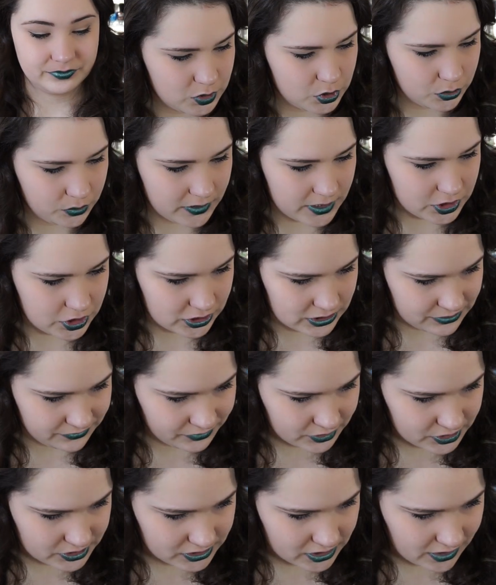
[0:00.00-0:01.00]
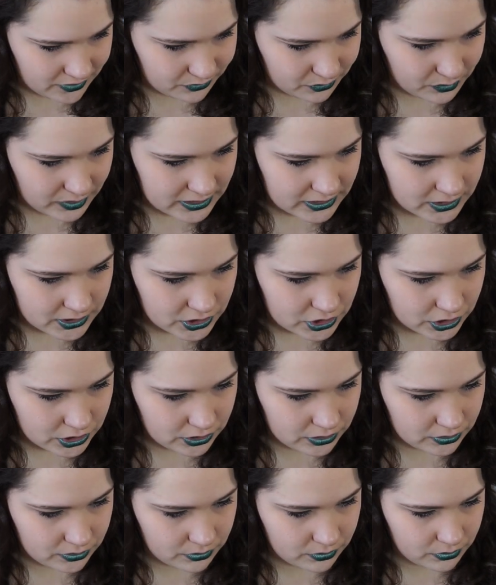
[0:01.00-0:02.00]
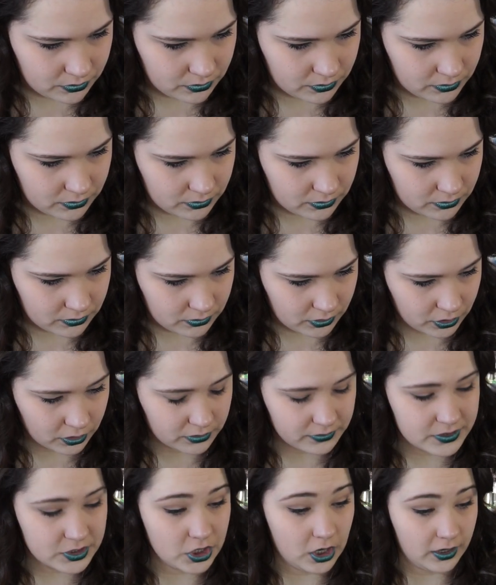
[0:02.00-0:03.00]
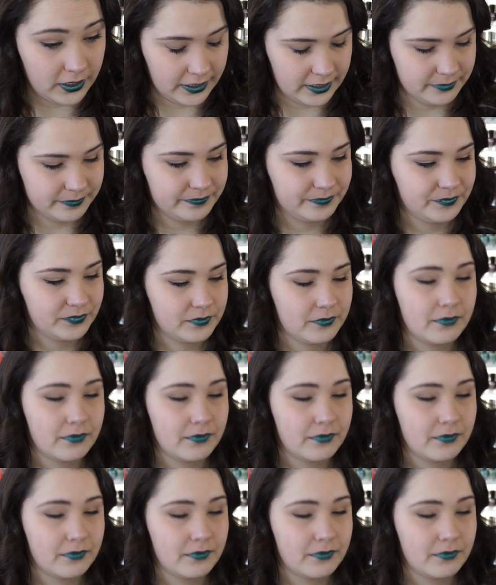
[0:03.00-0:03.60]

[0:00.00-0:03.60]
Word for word: Two questions. First off, when do you. Or, sorry.